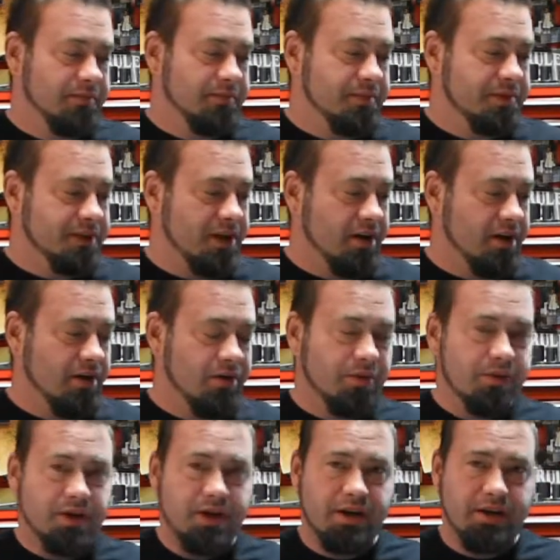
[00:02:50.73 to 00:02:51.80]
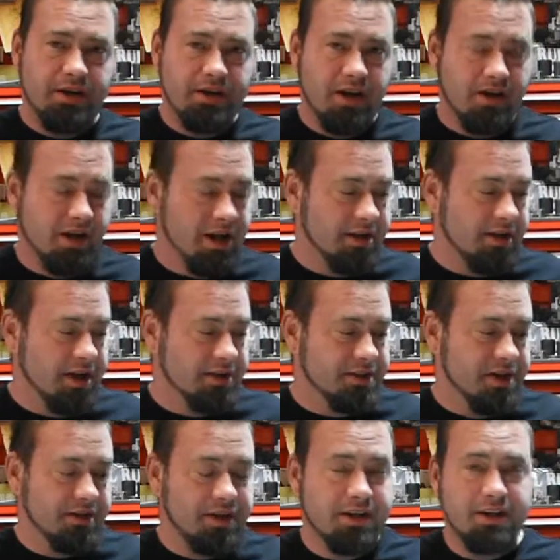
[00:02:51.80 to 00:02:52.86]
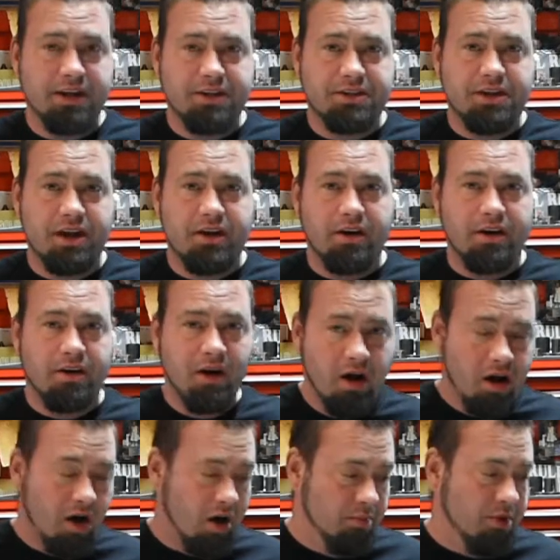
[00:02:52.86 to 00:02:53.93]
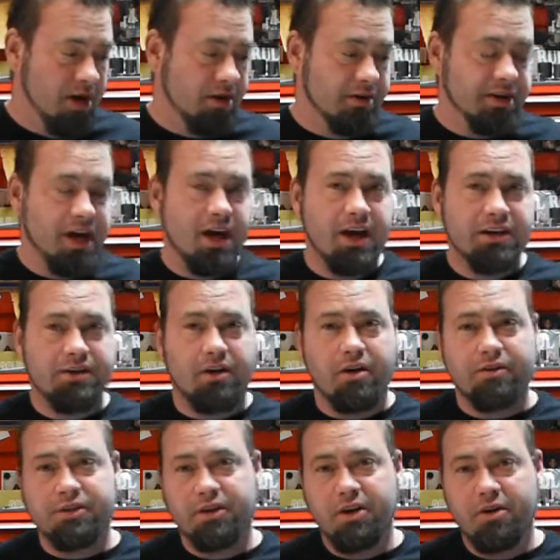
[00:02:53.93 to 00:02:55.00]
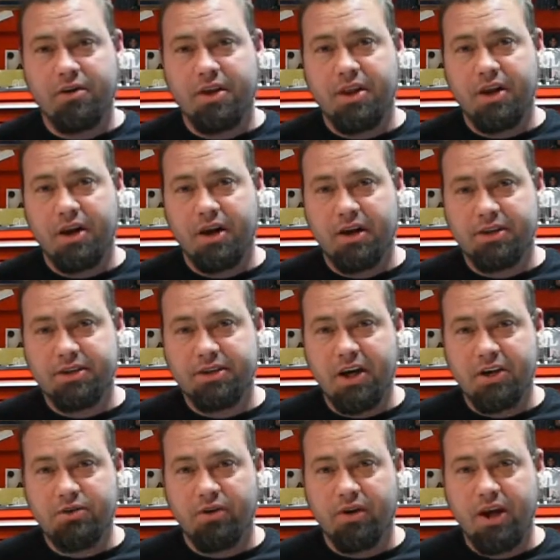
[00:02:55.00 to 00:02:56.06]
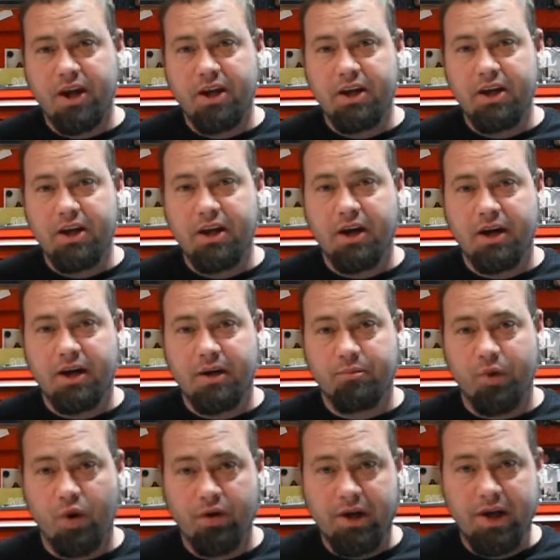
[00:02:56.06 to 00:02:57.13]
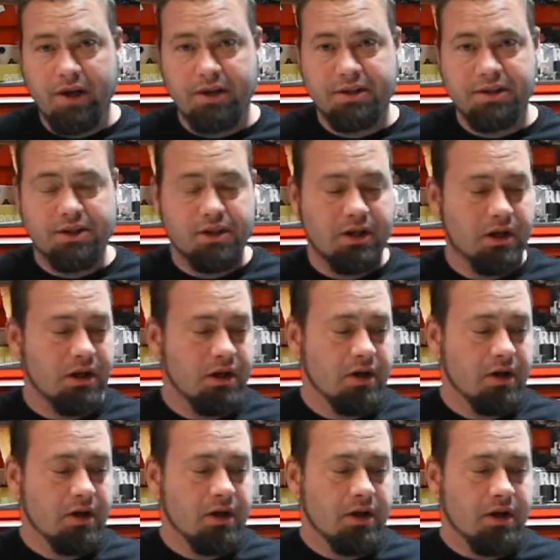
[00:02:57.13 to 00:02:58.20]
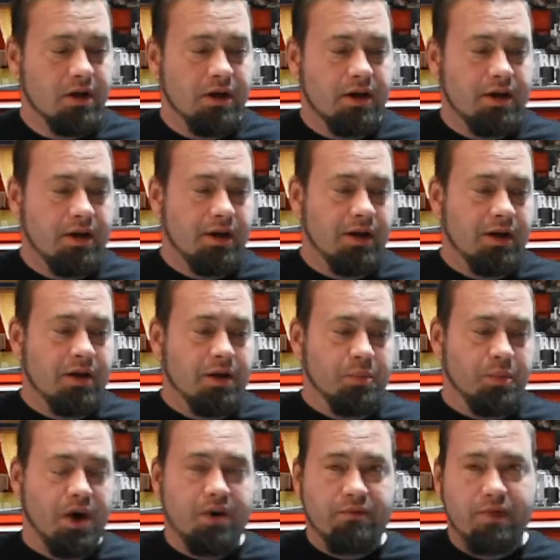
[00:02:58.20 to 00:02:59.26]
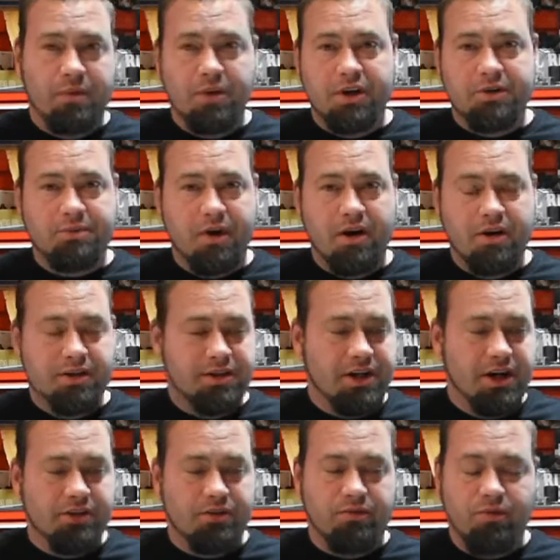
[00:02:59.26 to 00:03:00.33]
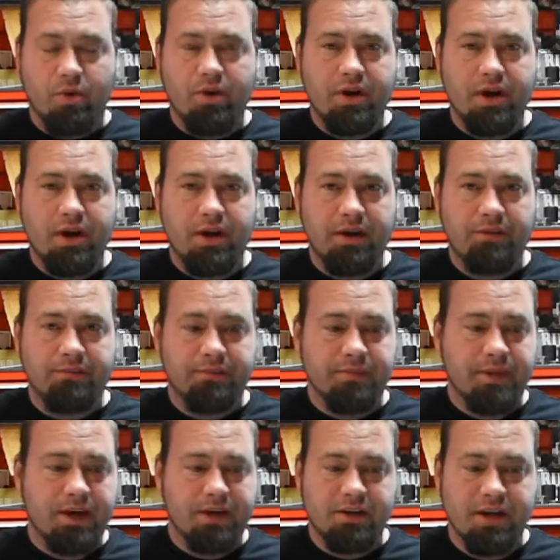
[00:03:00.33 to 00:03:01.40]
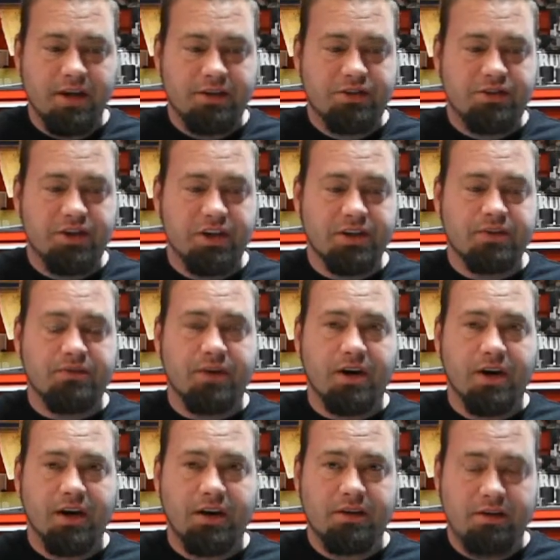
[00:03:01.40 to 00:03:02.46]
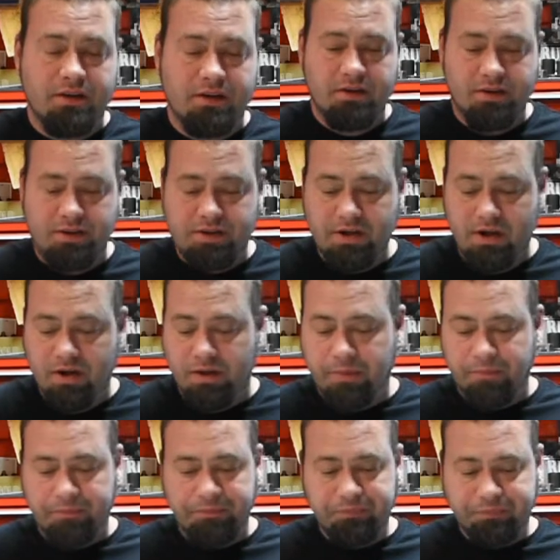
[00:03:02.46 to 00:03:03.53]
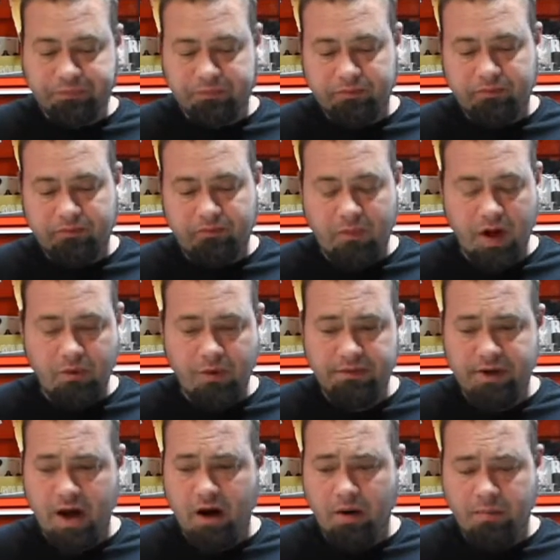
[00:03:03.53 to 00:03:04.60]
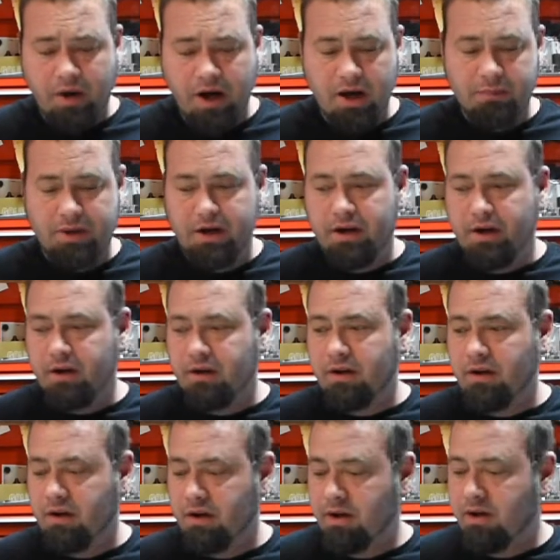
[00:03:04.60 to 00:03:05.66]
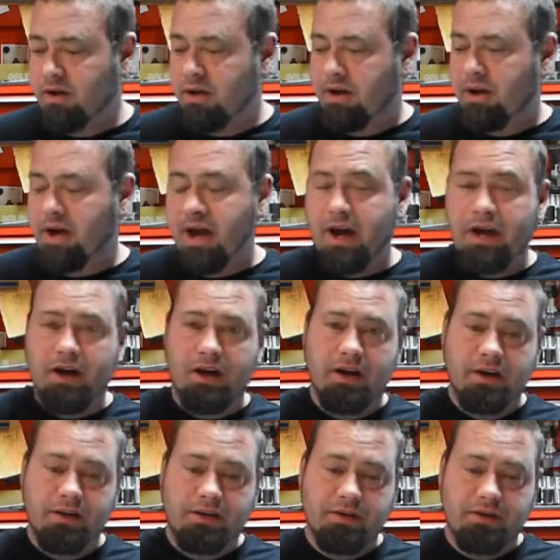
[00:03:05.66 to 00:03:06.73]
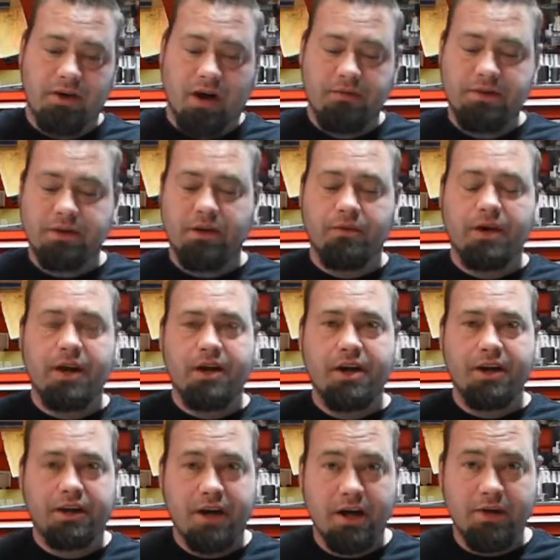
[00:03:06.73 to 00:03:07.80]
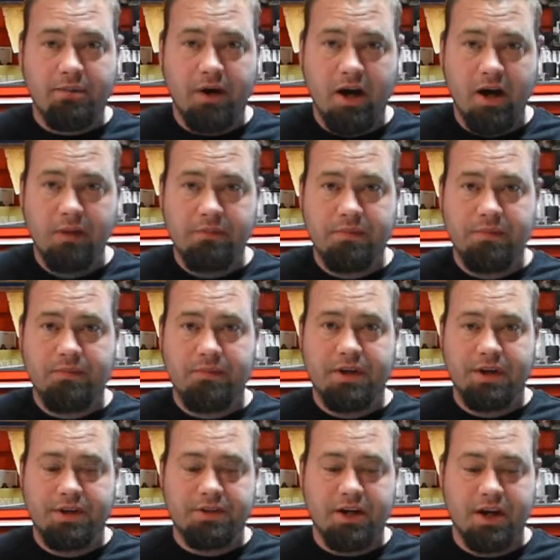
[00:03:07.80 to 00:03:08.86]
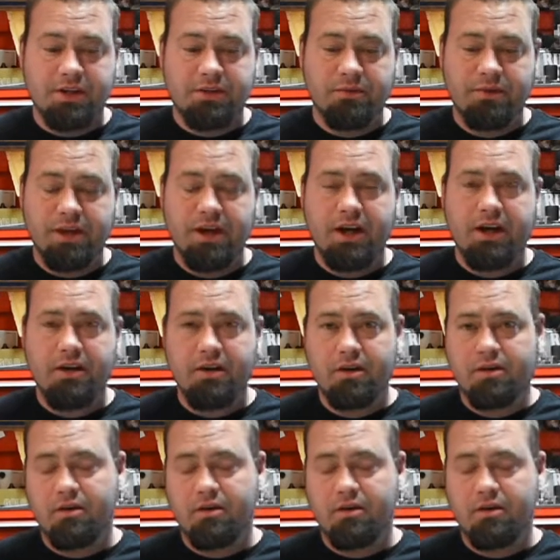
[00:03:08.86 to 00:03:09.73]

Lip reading: So you know, that's something to consider. On bigger tanks, I'll also go with the Schedule 80 bulkheads. But for the most part, the Schedule 40 is just fine. So we've got our pipe here, and obviously we're going to need to cut the pipe to the size that we need.